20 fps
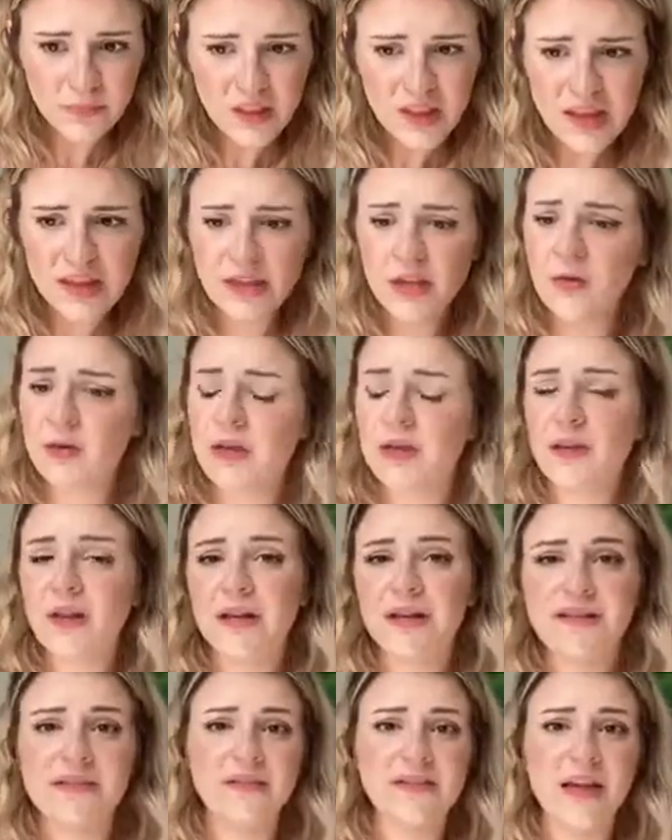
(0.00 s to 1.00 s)
and you can
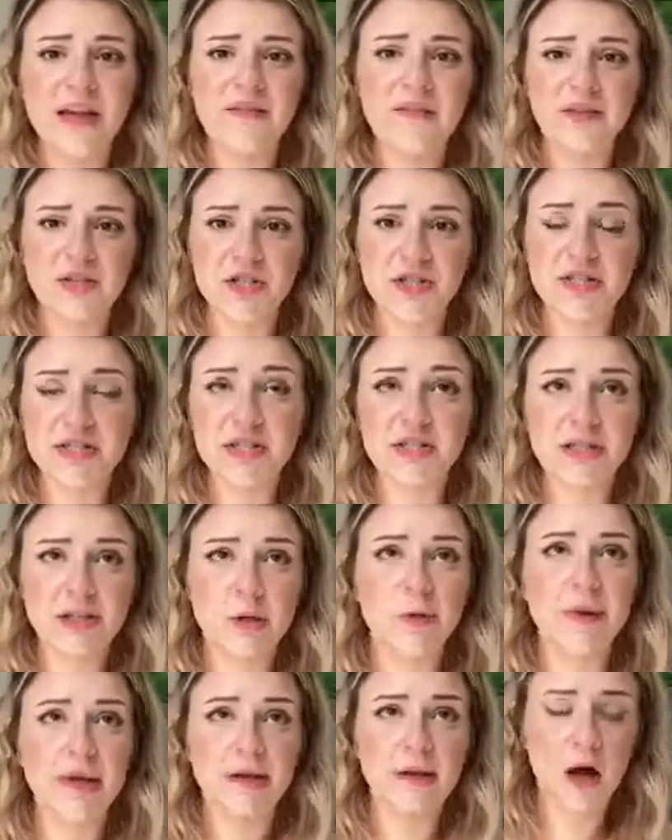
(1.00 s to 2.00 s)
let it sit for just a
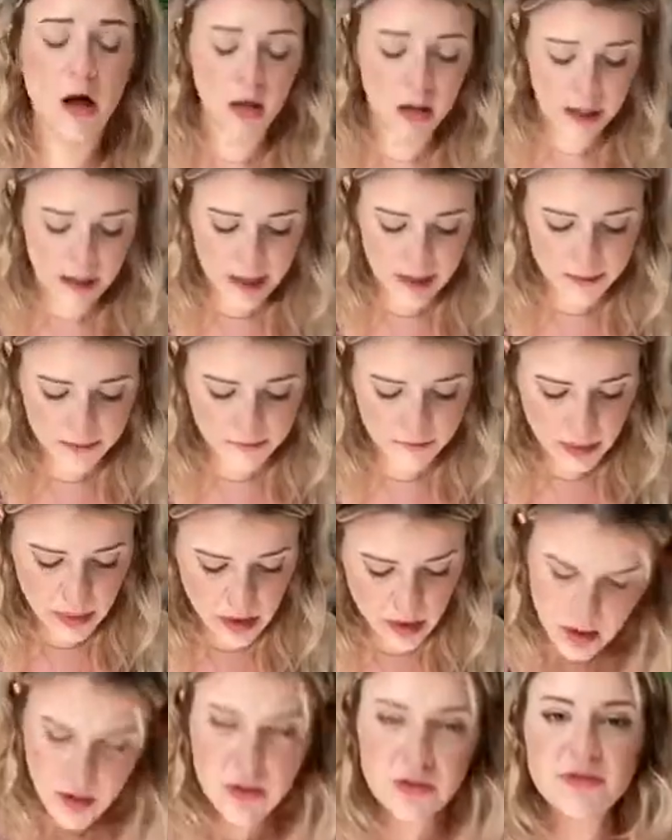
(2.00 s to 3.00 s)
little bit longer.
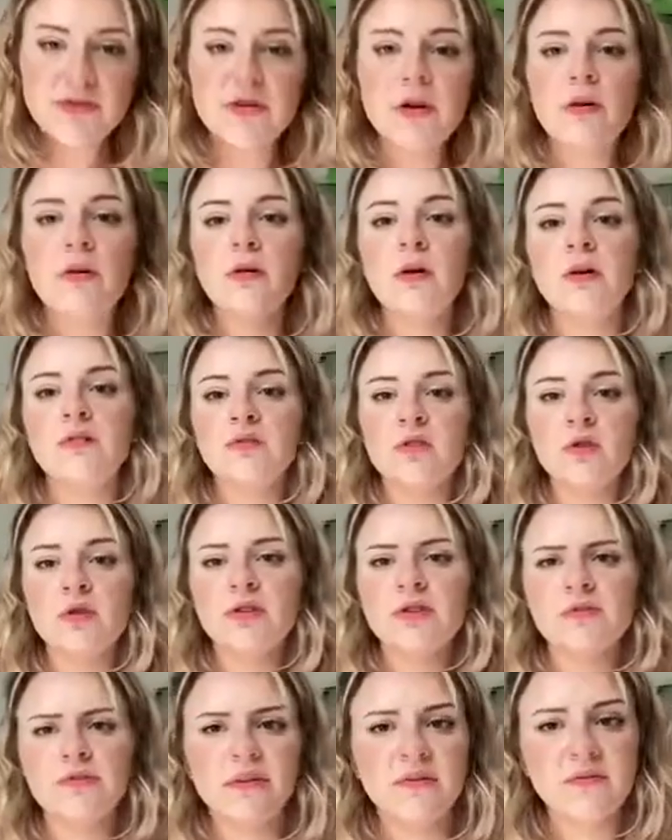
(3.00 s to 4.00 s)
So of
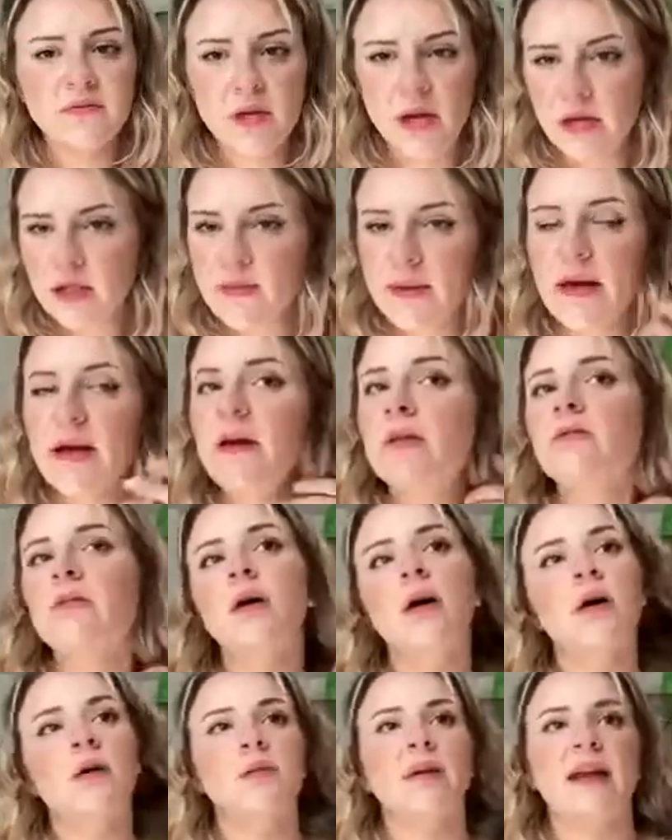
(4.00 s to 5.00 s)
course, we've talked about
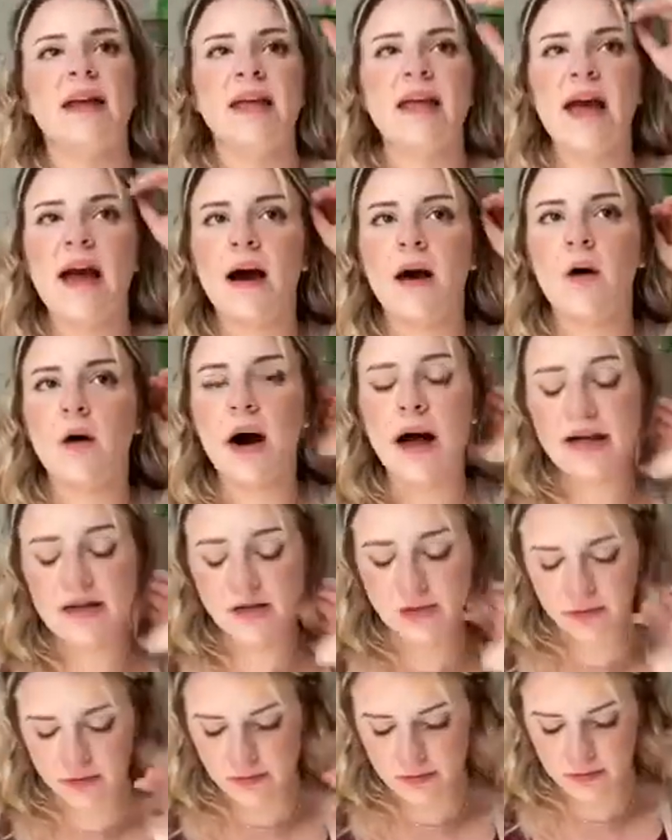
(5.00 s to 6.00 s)
already how
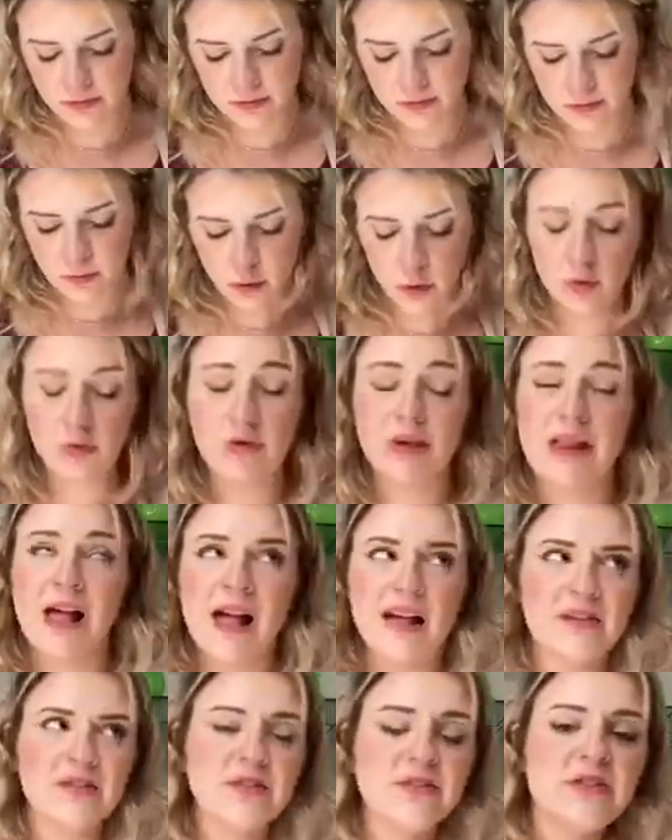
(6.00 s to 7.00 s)

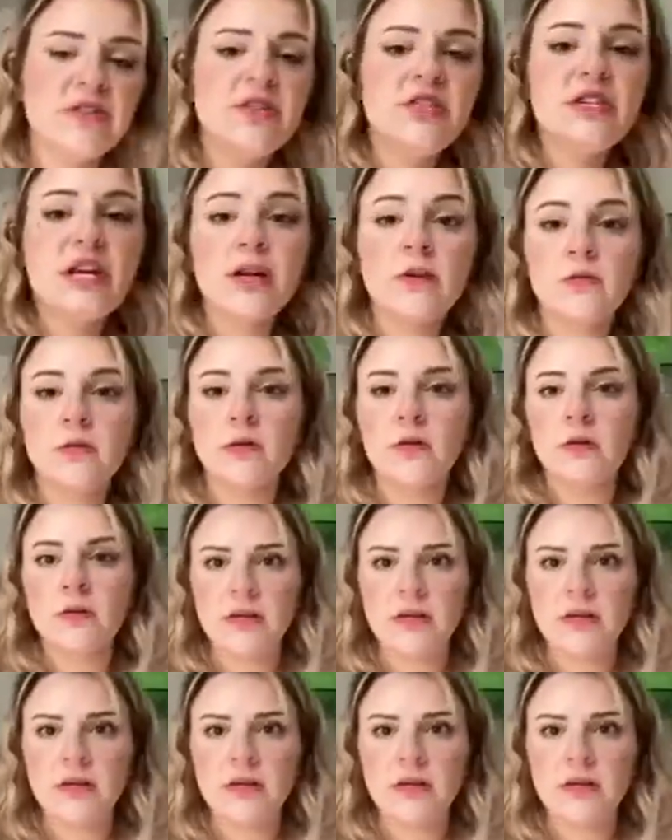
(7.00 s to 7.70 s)
relaxers in general